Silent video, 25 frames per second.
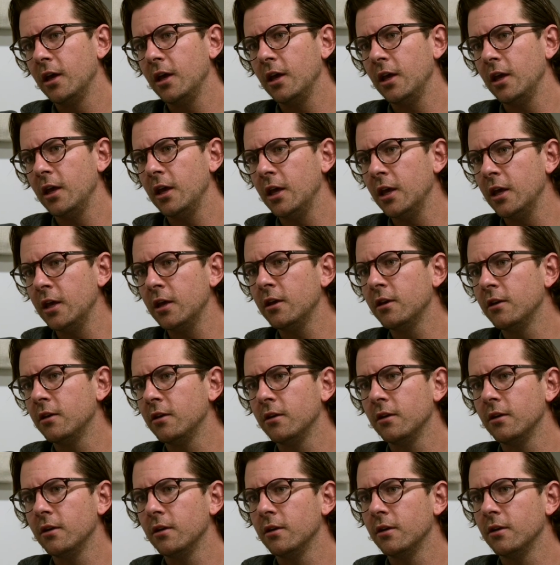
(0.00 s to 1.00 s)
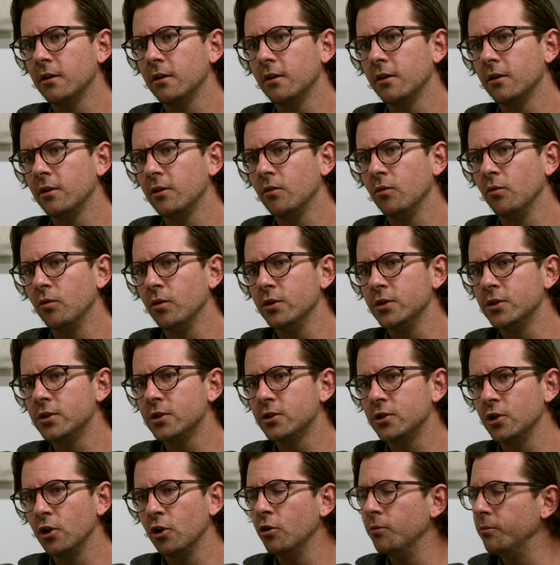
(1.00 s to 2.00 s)
it was
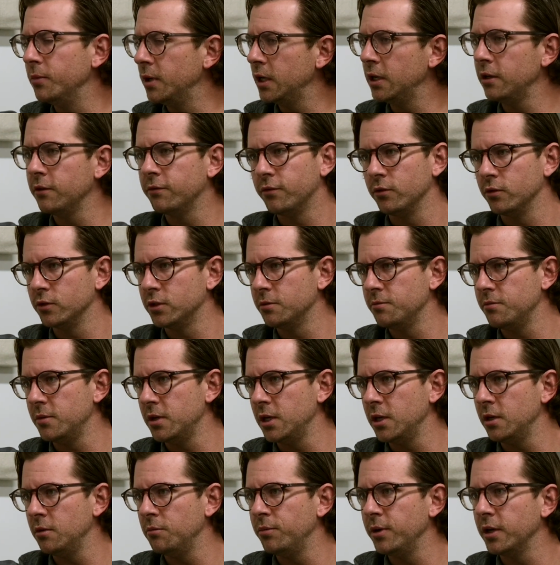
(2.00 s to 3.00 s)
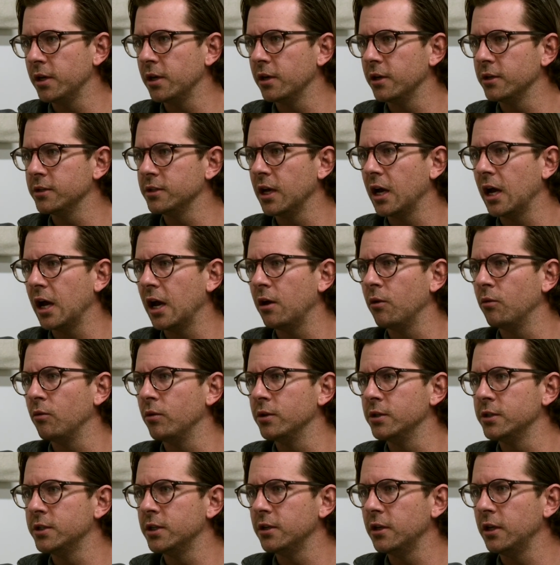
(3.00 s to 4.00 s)
so meaningful to me because I
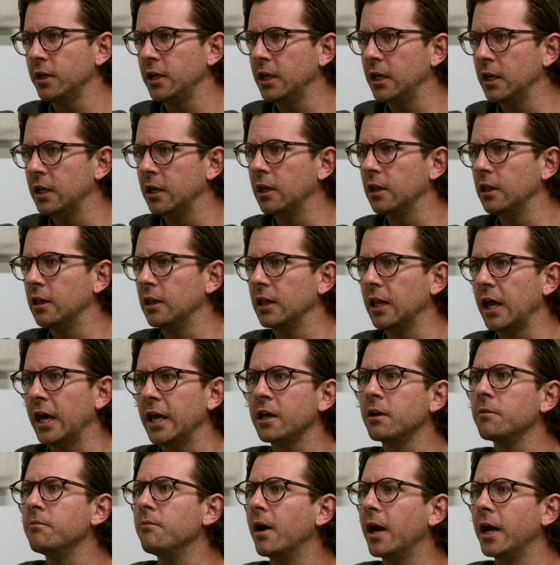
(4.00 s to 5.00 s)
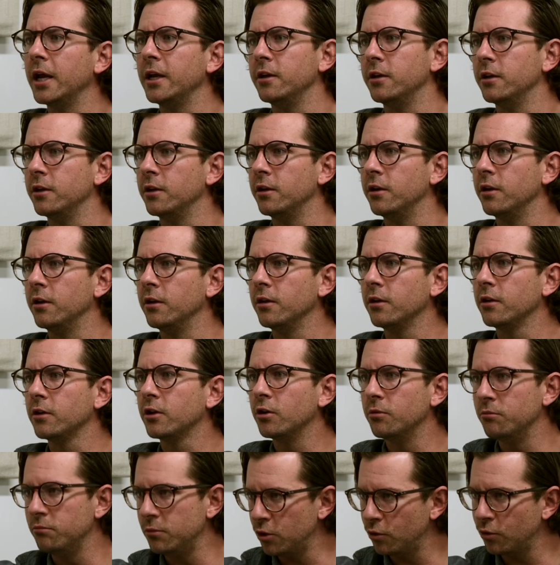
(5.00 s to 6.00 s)
was in a like-minded
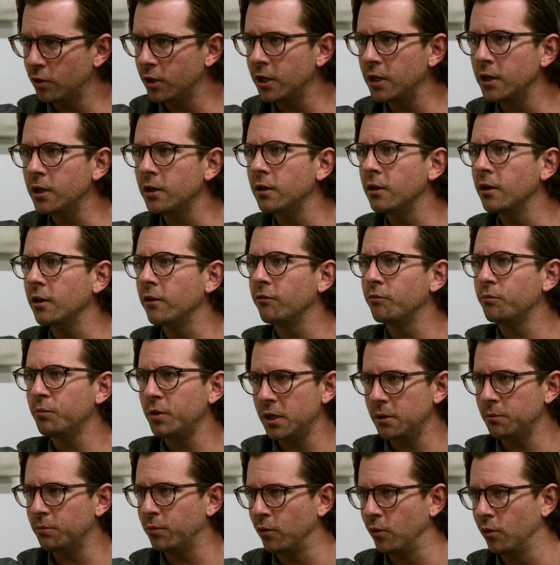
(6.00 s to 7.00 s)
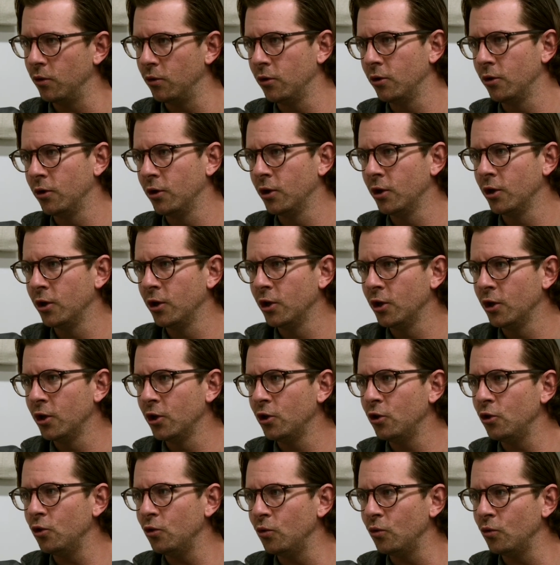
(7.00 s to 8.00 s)
community of people
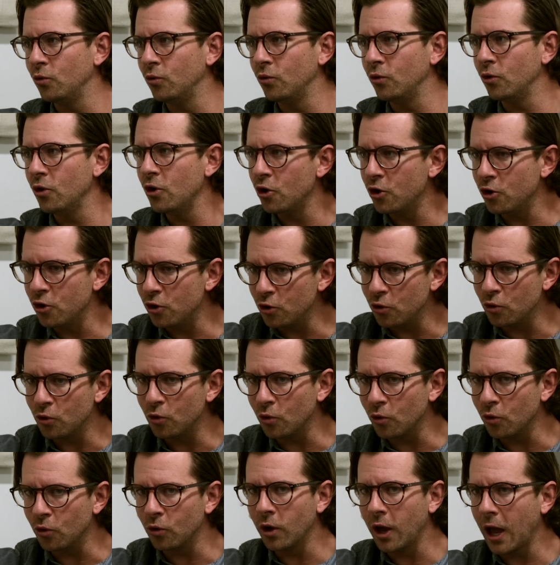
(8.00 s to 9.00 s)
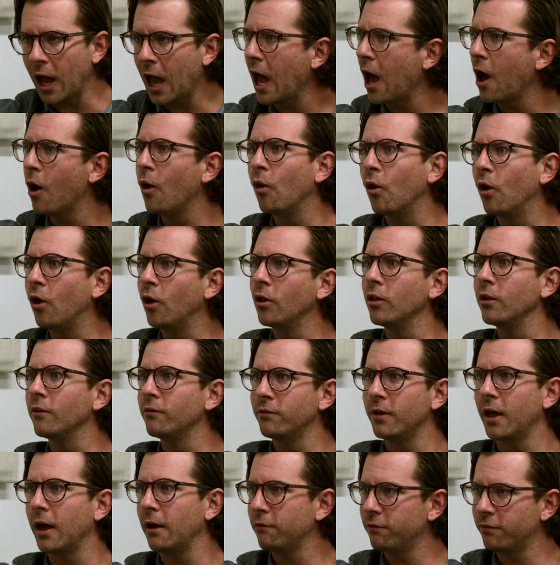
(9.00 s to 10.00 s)
who knew how all of
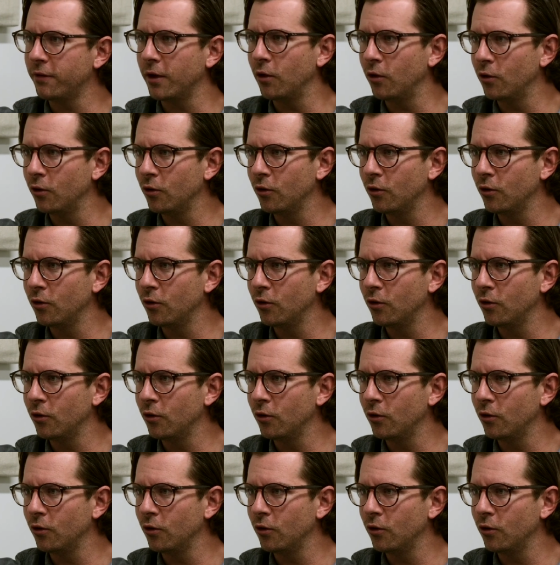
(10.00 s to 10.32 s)
that felt.